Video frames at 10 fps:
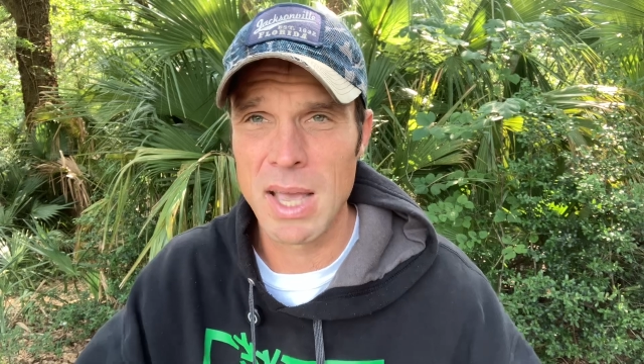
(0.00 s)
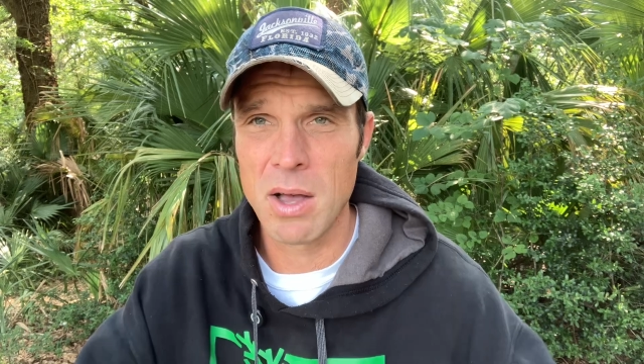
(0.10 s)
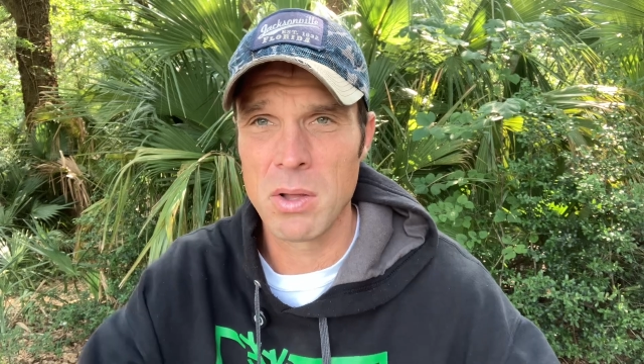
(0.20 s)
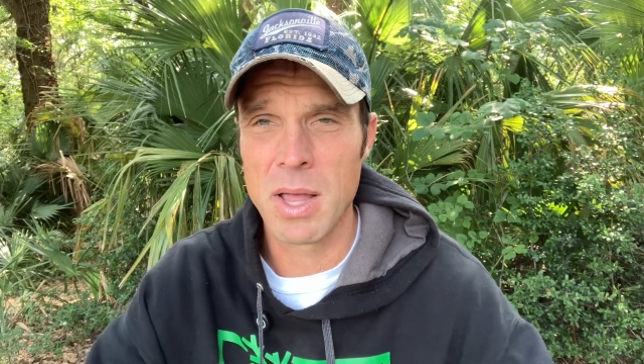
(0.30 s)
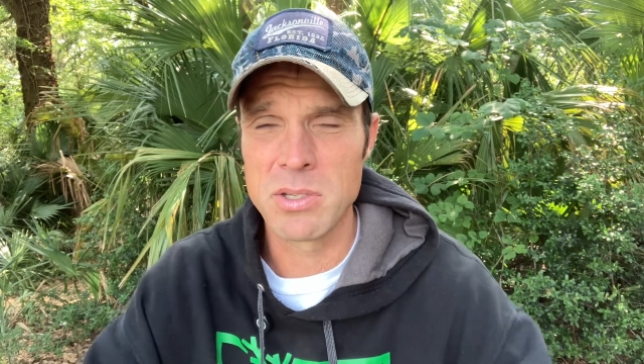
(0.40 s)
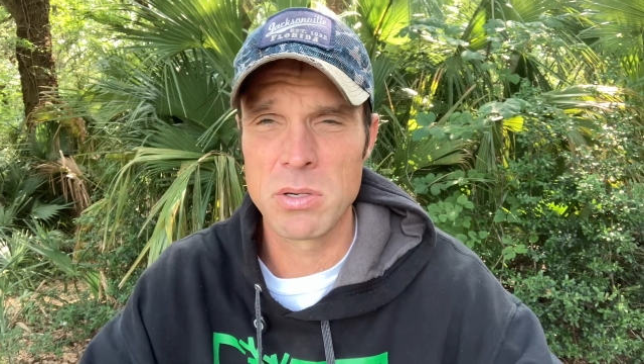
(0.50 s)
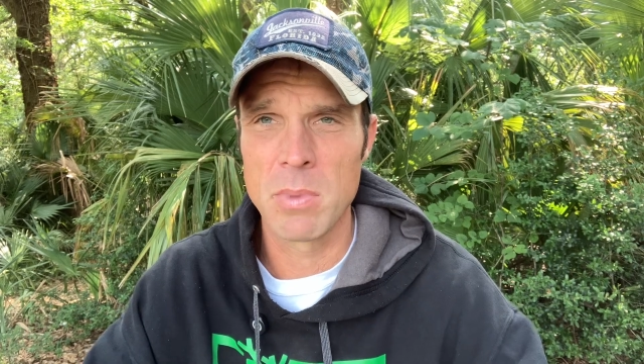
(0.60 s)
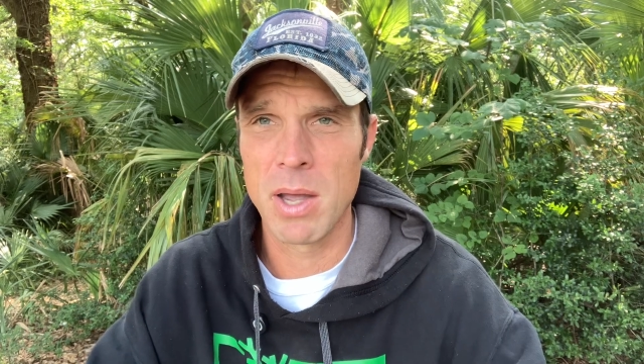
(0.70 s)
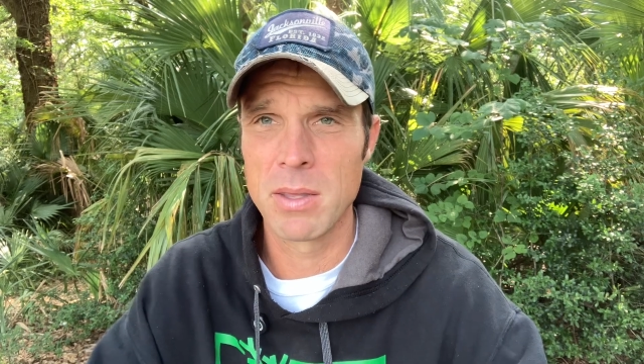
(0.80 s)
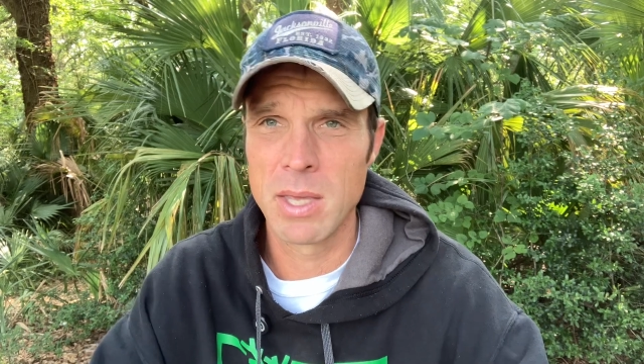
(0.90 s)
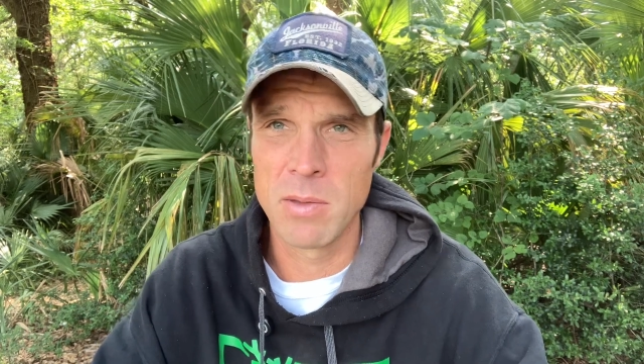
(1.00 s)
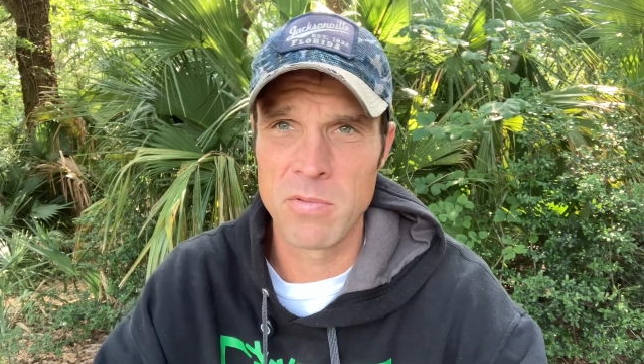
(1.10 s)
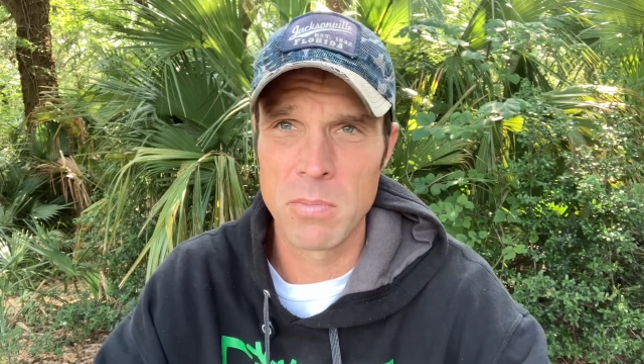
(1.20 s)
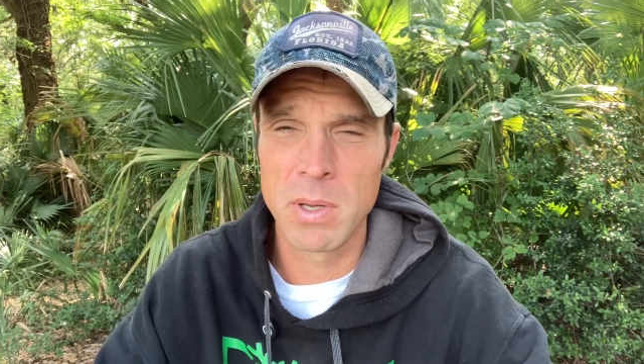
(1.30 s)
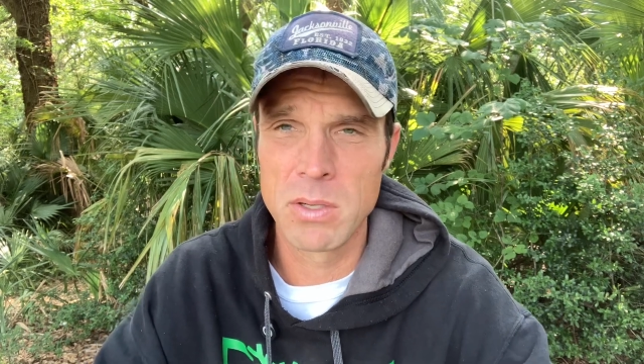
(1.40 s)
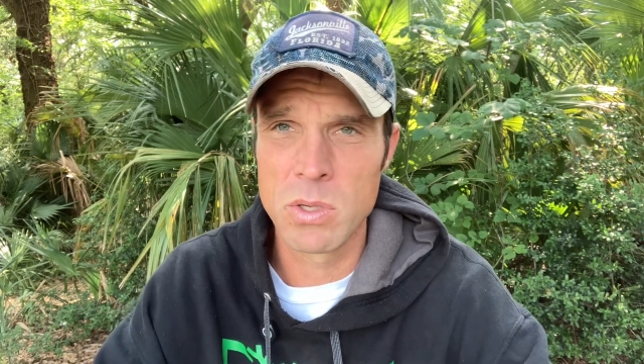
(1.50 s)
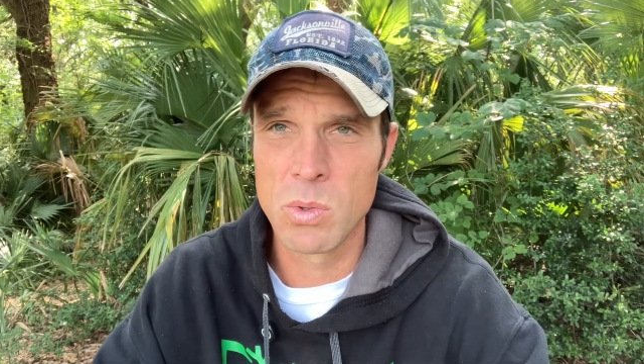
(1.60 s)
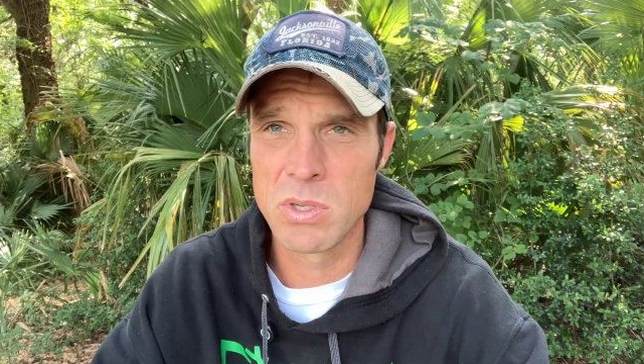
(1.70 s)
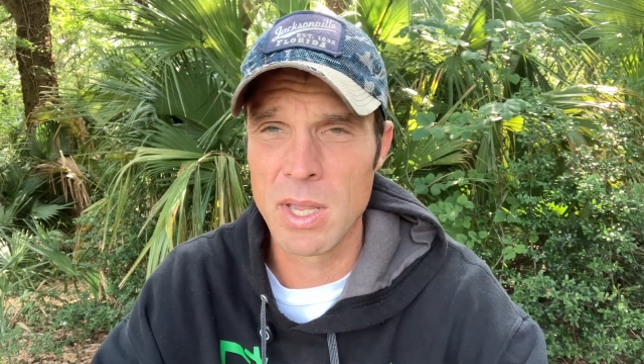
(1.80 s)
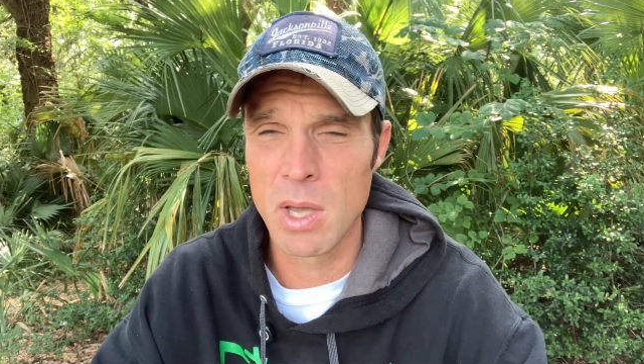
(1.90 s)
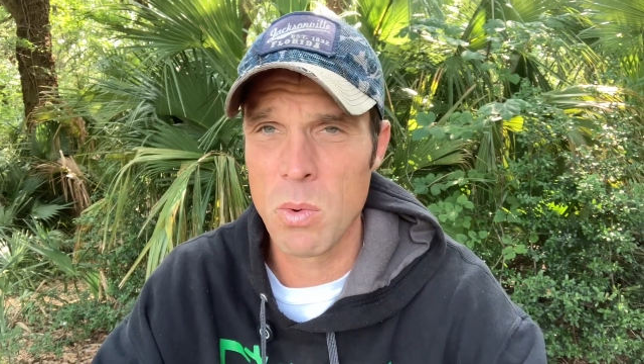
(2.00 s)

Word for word: alkalize your body. They keep it from being too acidic.